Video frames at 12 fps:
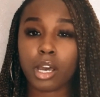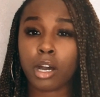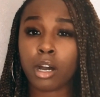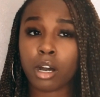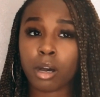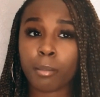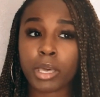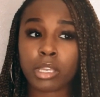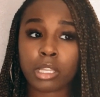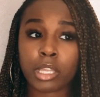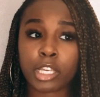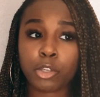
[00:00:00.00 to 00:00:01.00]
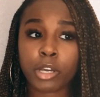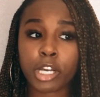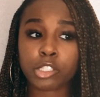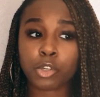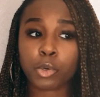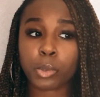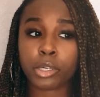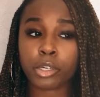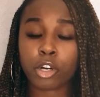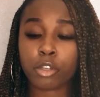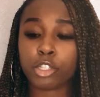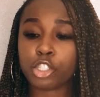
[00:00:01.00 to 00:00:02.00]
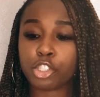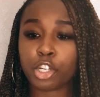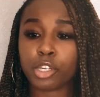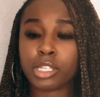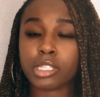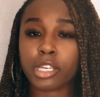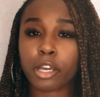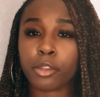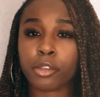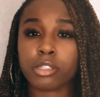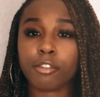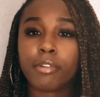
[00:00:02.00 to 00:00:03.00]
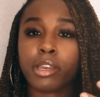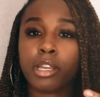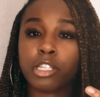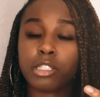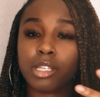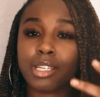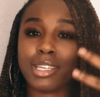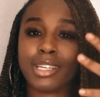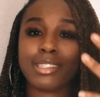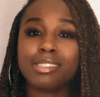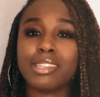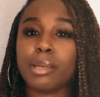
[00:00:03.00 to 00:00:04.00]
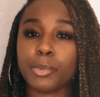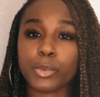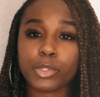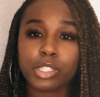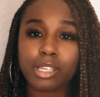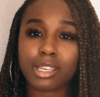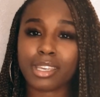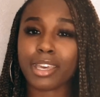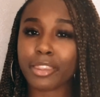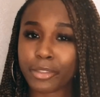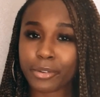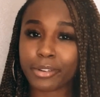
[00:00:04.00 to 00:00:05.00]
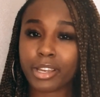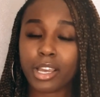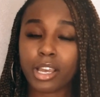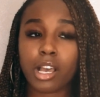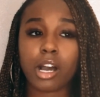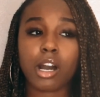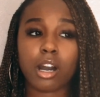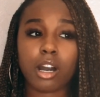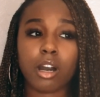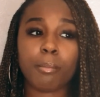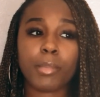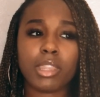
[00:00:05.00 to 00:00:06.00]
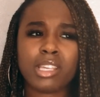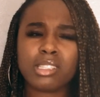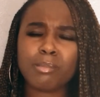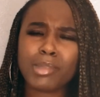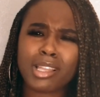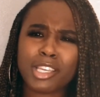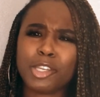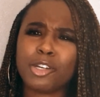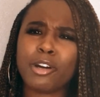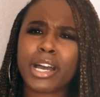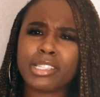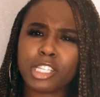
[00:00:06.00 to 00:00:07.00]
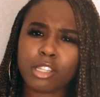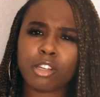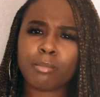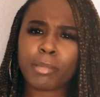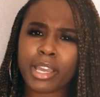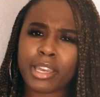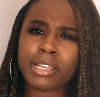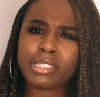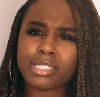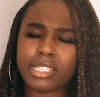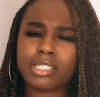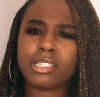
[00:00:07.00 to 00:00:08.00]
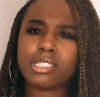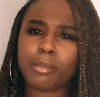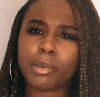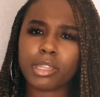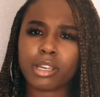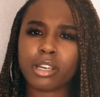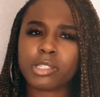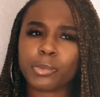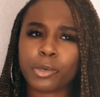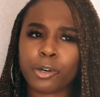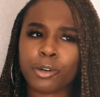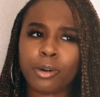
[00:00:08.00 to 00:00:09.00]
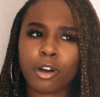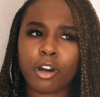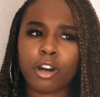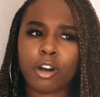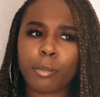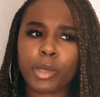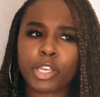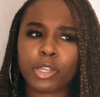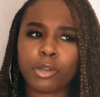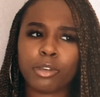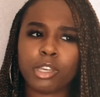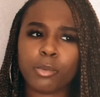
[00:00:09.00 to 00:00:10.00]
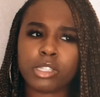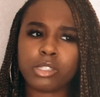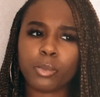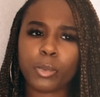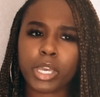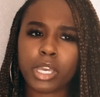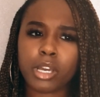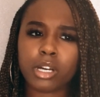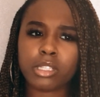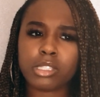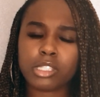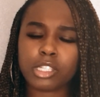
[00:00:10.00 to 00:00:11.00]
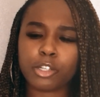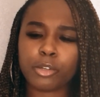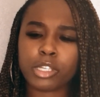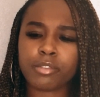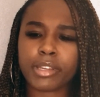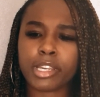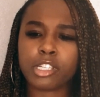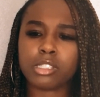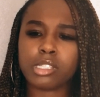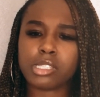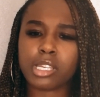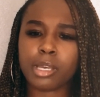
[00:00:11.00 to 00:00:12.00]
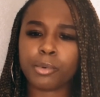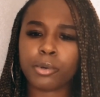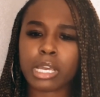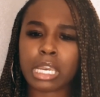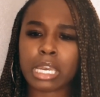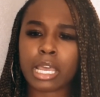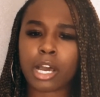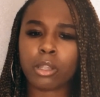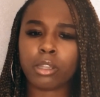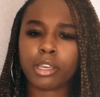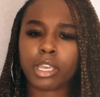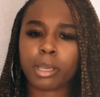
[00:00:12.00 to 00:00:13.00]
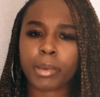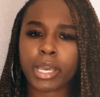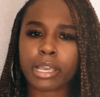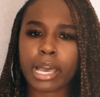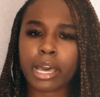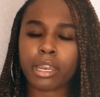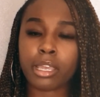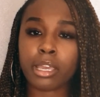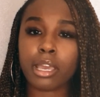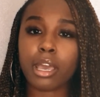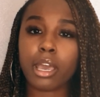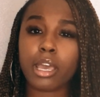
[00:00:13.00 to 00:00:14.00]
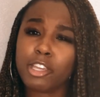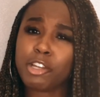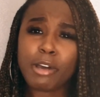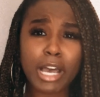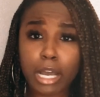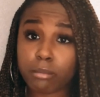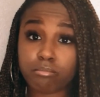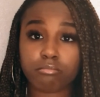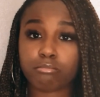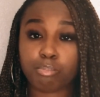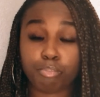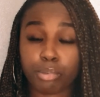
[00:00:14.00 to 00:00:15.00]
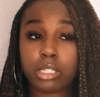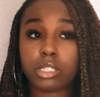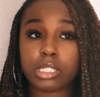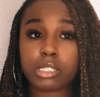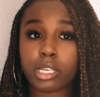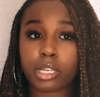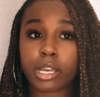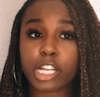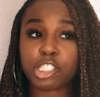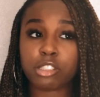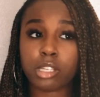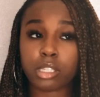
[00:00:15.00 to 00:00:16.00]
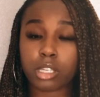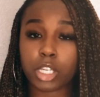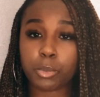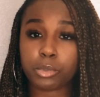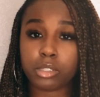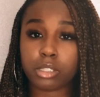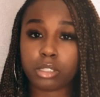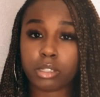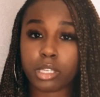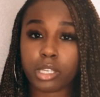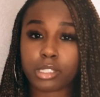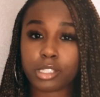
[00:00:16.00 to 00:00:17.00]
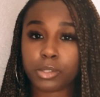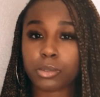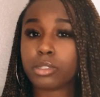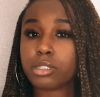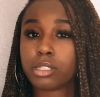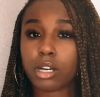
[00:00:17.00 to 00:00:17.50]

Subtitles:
And then like you guys are going on this journey together to financially get stable together. And that's something that, you know, I did learn. My ex, he did tell me that as well. Like, you know, he wants to wait until he's financially stable. And now looking back at it, you know, bluntly saying it, I just think that it was, you know, an excuse.